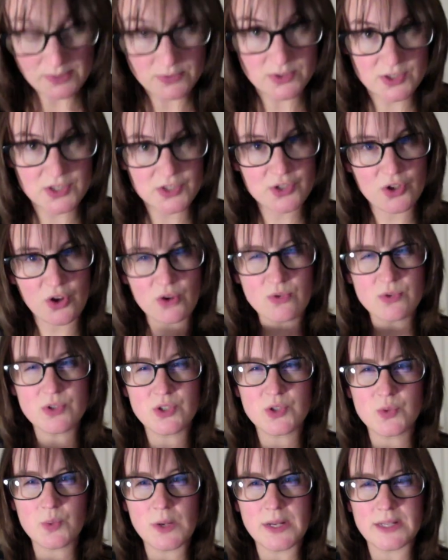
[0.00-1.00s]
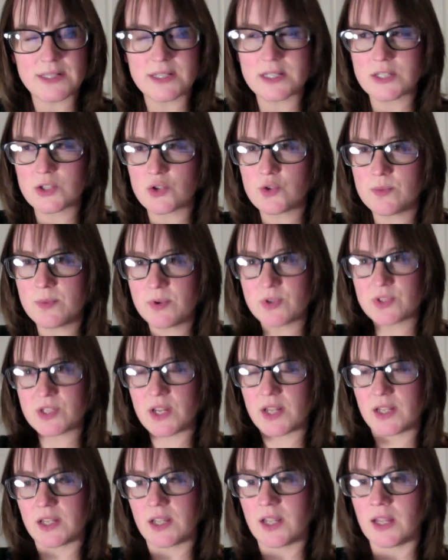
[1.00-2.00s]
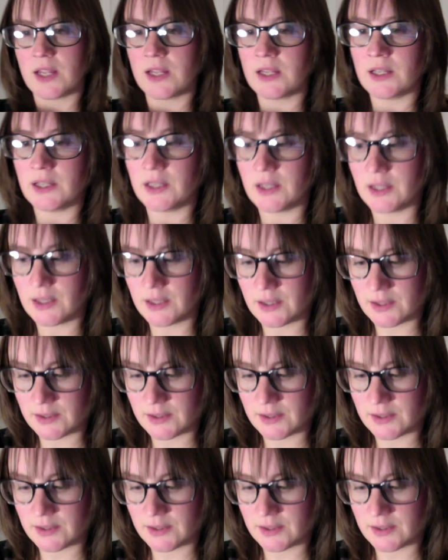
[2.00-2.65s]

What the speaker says: so sweet. It's almost like a